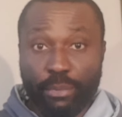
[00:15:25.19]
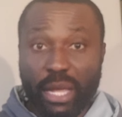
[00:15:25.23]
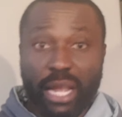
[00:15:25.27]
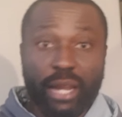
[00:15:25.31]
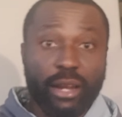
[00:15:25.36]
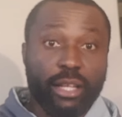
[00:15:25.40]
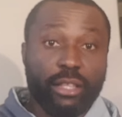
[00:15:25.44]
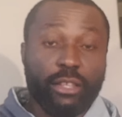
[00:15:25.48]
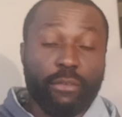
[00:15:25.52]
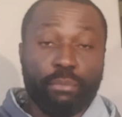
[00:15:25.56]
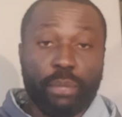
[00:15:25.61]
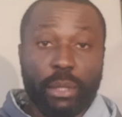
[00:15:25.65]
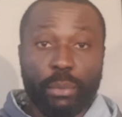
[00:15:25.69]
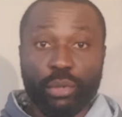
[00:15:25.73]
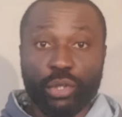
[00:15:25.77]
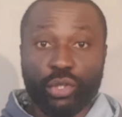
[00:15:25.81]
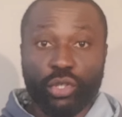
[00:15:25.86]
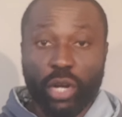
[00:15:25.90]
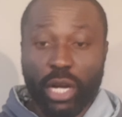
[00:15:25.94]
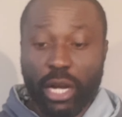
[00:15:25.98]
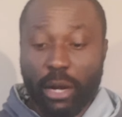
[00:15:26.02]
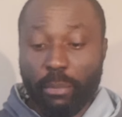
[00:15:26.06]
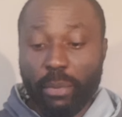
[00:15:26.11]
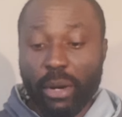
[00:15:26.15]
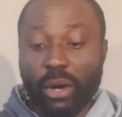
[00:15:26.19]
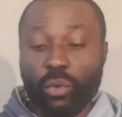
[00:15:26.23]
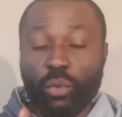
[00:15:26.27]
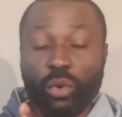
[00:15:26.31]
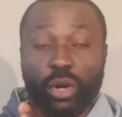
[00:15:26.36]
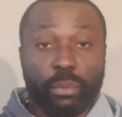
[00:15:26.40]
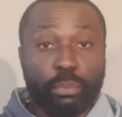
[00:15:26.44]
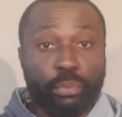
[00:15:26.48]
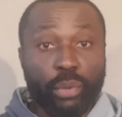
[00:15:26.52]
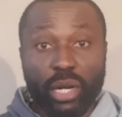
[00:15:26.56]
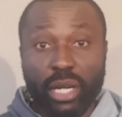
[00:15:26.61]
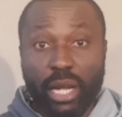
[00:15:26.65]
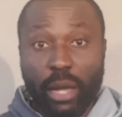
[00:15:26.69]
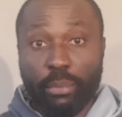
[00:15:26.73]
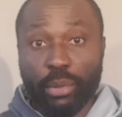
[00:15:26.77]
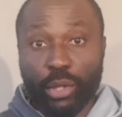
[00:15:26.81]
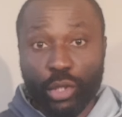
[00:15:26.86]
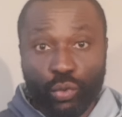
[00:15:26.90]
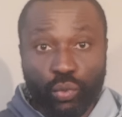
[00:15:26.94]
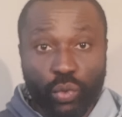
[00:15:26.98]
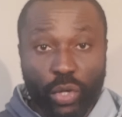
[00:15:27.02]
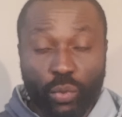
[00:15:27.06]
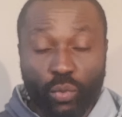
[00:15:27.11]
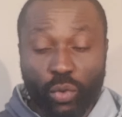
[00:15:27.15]
A lot of people talk about what border
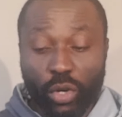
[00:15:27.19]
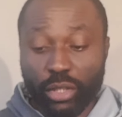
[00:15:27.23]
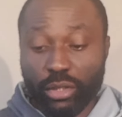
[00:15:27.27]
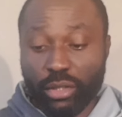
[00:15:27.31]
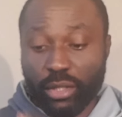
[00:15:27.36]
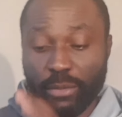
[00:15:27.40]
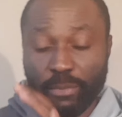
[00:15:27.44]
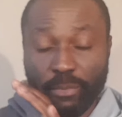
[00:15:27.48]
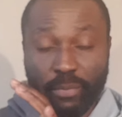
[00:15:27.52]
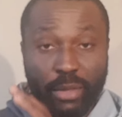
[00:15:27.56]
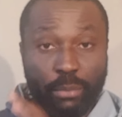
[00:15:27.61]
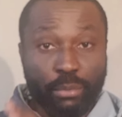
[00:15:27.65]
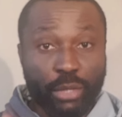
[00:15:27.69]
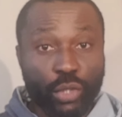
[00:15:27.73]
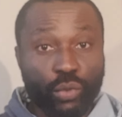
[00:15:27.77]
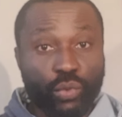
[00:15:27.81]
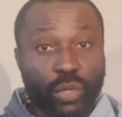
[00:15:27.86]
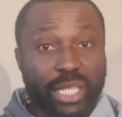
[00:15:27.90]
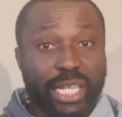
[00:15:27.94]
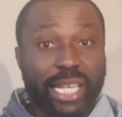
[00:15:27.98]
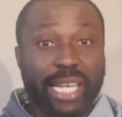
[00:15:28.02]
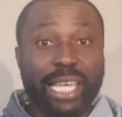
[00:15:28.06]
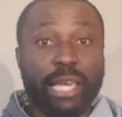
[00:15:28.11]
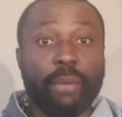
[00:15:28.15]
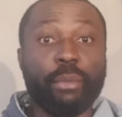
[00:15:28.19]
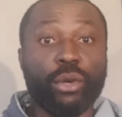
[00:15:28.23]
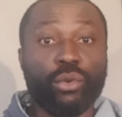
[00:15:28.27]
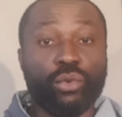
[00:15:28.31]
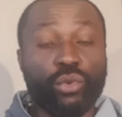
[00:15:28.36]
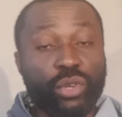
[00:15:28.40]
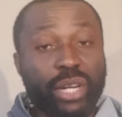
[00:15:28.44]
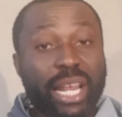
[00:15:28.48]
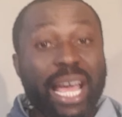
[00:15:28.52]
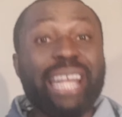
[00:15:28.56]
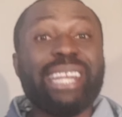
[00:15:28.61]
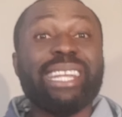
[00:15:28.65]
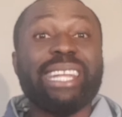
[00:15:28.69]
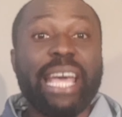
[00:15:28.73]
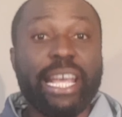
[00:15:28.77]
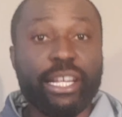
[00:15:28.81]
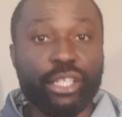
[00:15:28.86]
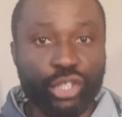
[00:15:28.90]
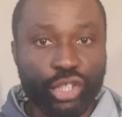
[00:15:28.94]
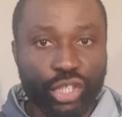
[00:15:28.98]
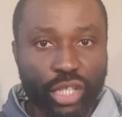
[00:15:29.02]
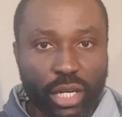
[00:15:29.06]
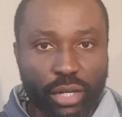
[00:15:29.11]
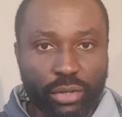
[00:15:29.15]
between what between the Cameroon and
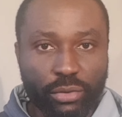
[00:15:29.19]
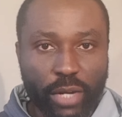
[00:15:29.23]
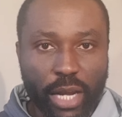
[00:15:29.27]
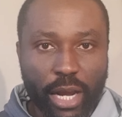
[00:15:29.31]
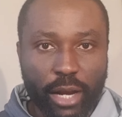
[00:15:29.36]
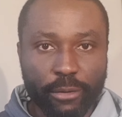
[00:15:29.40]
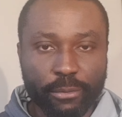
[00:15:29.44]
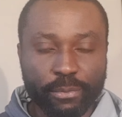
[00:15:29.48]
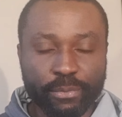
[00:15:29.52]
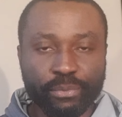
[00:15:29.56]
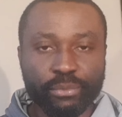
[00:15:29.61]
Nigeria.